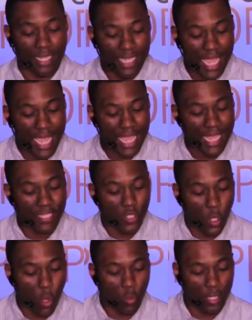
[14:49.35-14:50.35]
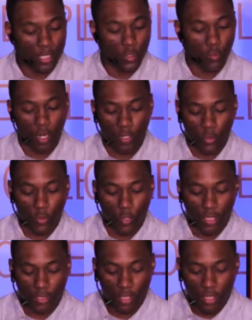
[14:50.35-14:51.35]
The day is holy to our
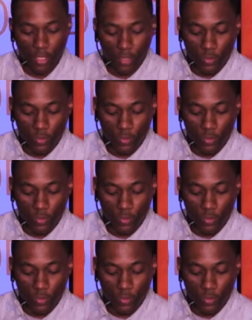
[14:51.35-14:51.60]
Lord.